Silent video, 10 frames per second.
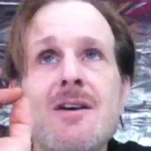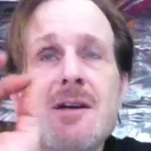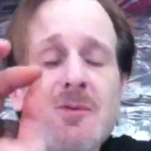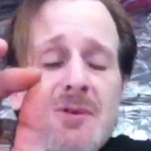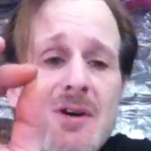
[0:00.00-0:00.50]

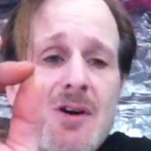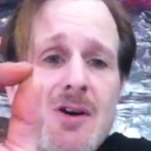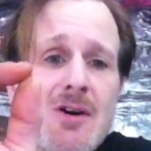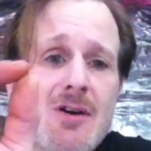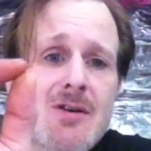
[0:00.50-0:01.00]
here we
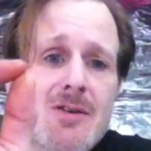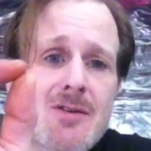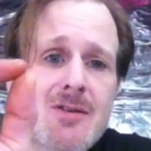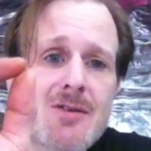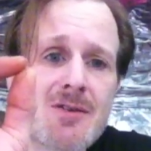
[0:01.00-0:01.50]
are
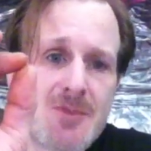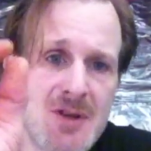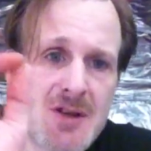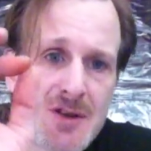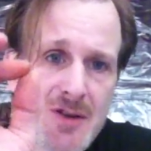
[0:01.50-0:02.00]

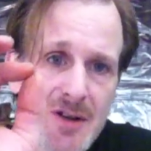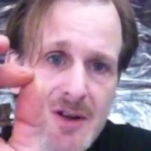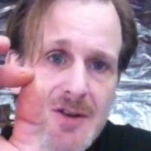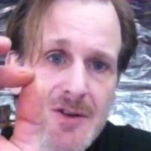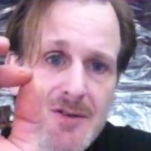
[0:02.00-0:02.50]
three years
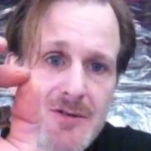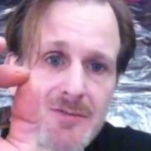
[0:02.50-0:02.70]
later